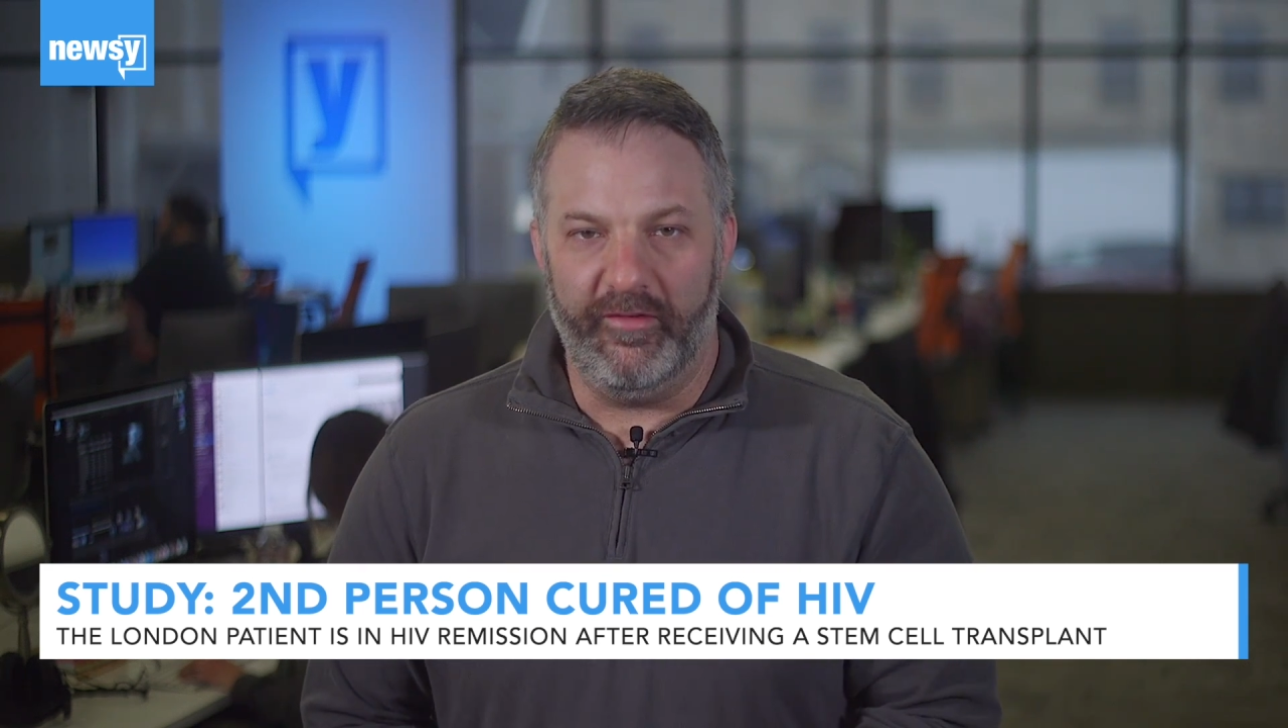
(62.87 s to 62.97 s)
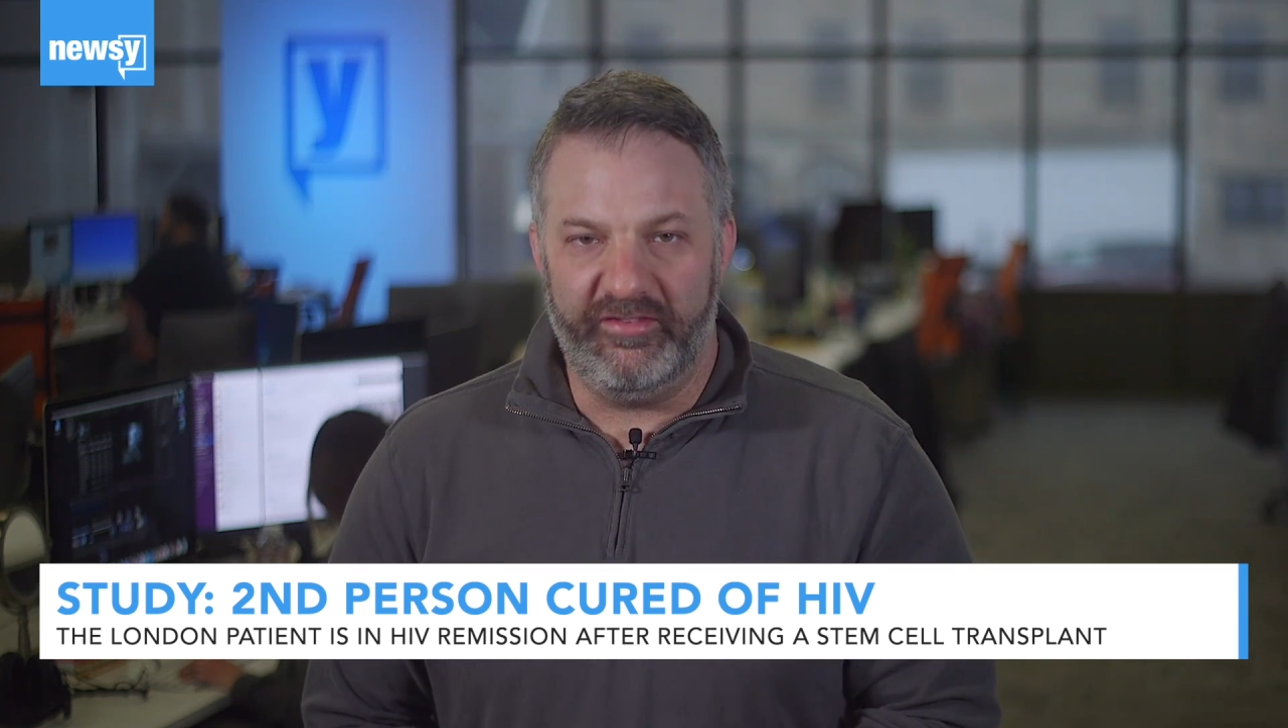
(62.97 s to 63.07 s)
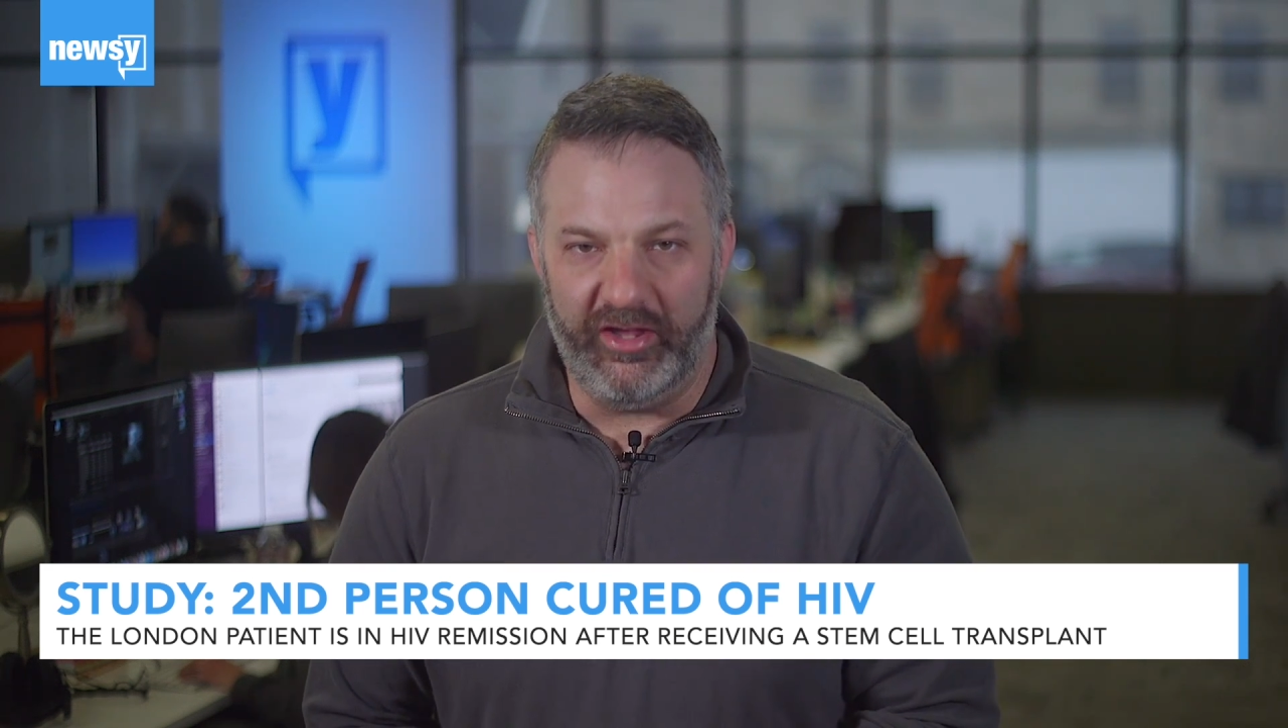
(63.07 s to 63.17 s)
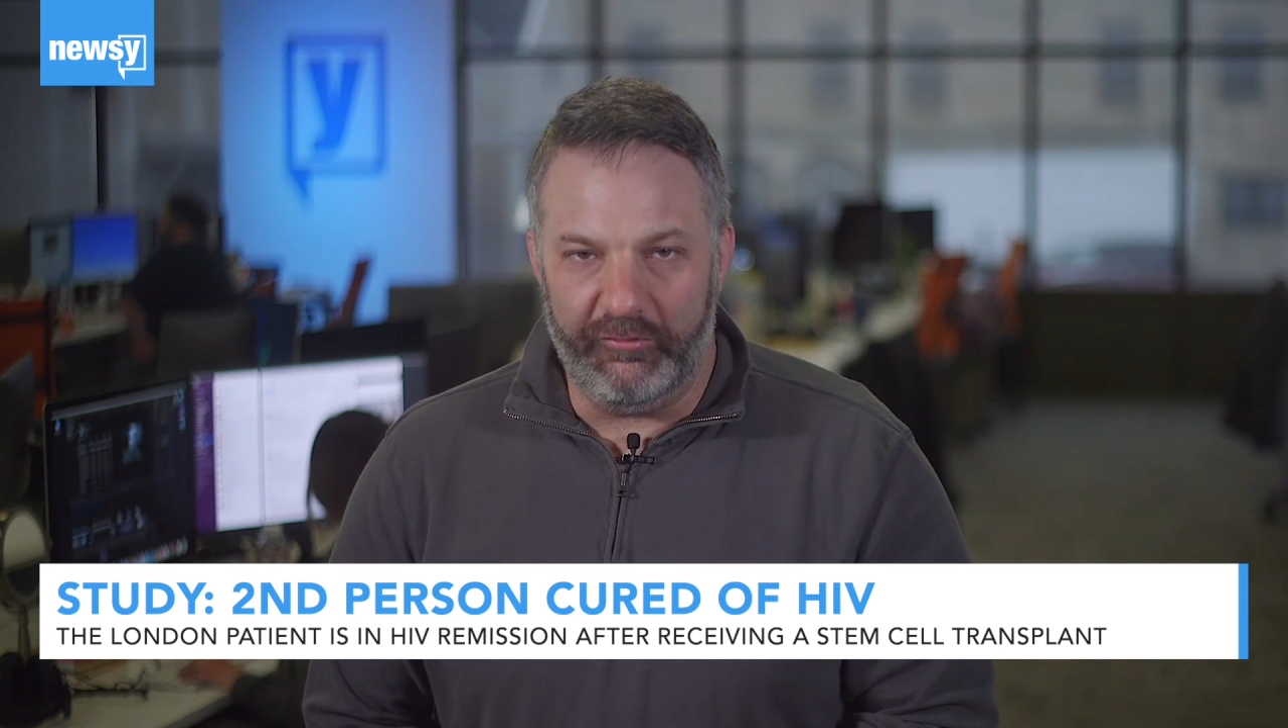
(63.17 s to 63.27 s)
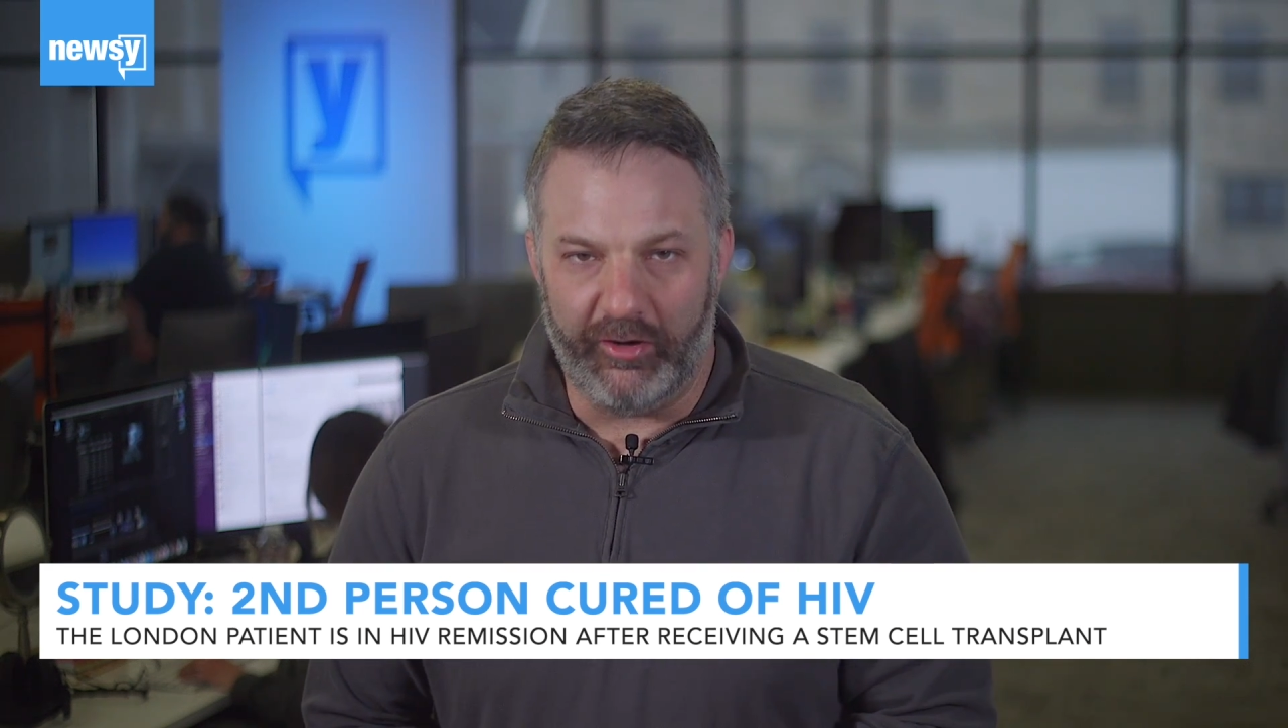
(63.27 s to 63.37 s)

of self